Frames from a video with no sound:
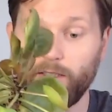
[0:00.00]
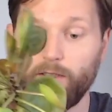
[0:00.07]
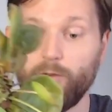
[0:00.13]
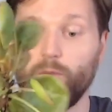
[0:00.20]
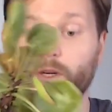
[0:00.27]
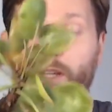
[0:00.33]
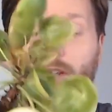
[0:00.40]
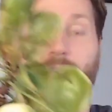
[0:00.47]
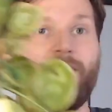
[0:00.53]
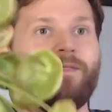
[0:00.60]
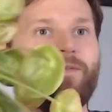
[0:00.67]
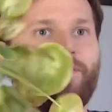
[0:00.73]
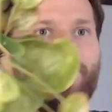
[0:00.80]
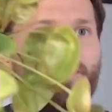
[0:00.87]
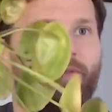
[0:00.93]
with
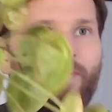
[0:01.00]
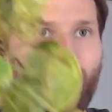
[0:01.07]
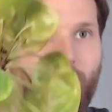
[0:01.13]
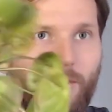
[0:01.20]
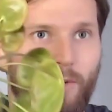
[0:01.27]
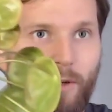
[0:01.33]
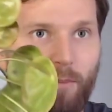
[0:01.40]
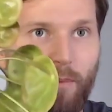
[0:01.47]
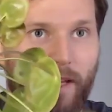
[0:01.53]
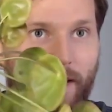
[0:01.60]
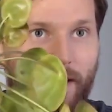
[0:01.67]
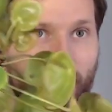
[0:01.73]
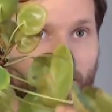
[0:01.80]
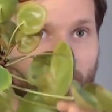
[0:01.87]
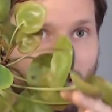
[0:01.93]
one plant
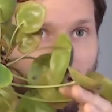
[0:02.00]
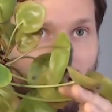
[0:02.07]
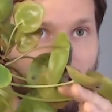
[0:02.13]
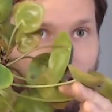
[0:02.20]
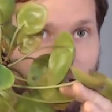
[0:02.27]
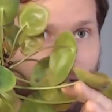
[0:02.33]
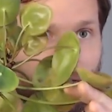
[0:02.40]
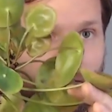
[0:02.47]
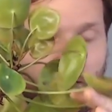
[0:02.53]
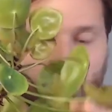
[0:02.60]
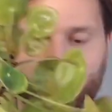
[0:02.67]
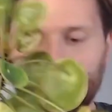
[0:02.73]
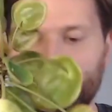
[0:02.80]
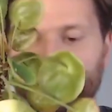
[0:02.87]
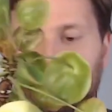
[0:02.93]
on the side here
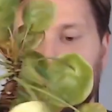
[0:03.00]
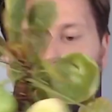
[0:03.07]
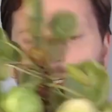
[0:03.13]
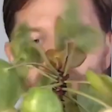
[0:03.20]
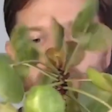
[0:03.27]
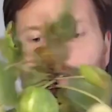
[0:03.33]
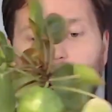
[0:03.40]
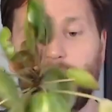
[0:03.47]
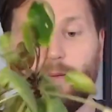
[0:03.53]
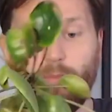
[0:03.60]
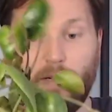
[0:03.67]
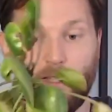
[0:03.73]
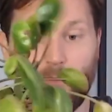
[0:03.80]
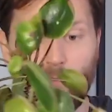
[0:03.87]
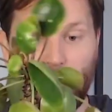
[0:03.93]
in a
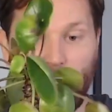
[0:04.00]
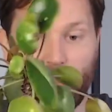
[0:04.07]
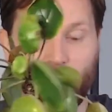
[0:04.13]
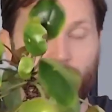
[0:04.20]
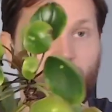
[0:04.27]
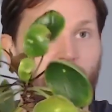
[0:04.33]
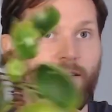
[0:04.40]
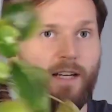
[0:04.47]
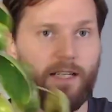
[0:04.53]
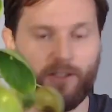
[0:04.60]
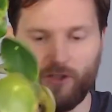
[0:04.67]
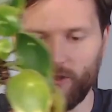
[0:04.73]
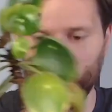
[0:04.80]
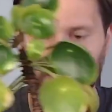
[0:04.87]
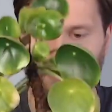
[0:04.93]
bigger pot, so now it
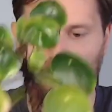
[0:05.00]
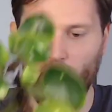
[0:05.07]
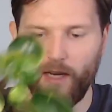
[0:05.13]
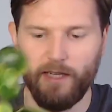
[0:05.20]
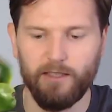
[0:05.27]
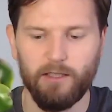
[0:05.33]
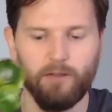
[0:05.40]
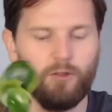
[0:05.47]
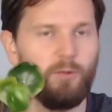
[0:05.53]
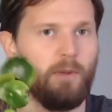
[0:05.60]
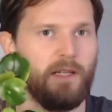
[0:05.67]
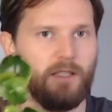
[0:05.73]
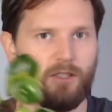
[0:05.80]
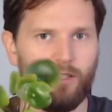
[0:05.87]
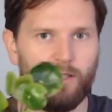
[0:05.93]
has plenty of
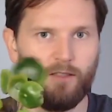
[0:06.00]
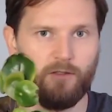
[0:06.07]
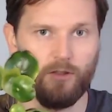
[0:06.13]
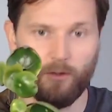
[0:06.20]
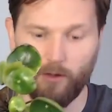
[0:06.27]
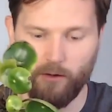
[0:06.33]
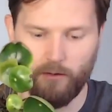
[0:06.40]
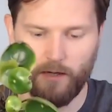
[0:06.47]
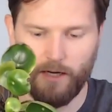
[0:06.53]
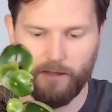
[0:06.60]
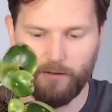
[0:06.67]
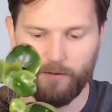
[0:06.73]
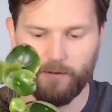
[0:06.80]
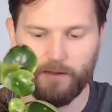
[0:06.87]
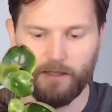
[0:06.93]
space to grow
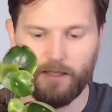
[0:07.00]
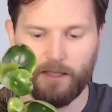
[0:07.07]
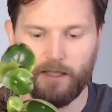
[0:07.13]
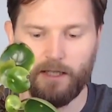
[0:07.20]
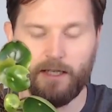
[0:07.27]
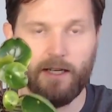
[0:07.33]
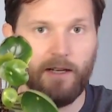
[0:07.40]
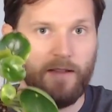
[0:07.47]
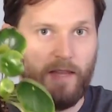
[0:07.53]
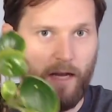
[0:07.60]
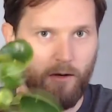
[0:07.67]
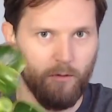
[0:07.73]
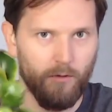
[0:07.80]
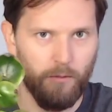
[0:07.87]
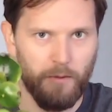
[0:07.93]
again.
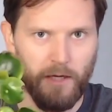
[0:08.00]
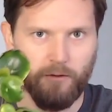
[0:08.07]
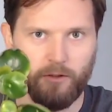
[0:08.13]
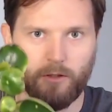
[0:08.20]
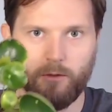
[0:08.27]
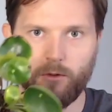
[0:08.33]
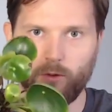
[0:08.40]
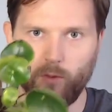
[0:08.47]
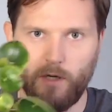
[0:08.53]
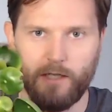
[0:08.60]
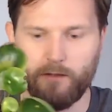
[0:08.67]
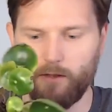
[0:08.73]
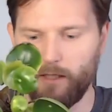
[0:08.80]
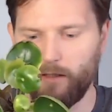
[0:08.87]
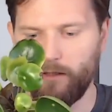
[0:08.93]
Now all we have to do is
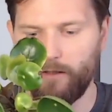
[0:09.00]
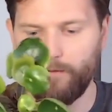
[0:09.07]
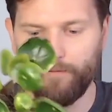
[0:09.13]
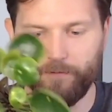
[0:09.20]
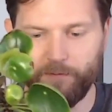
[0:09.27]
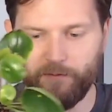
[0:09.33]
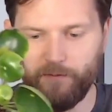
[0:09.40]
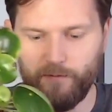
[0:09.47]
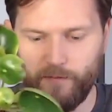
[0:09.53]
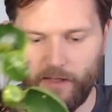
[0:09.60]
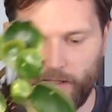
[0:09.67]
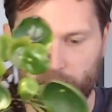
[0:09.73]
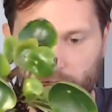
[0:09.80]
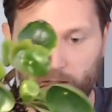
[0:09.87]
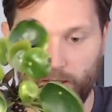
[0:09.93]
water it.
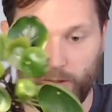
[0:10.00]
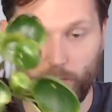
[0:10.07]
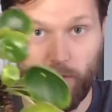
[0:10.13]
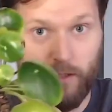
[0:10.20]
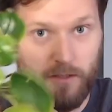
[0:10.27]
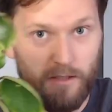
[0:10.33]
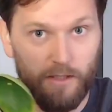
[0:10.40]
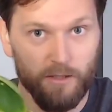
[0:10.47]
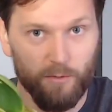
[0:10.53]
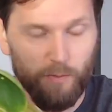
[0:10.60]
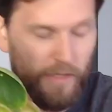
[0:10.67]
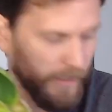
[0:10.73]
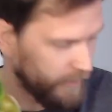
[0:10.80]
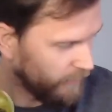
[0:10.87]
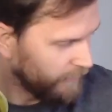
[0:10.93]
So let's put it in this pot.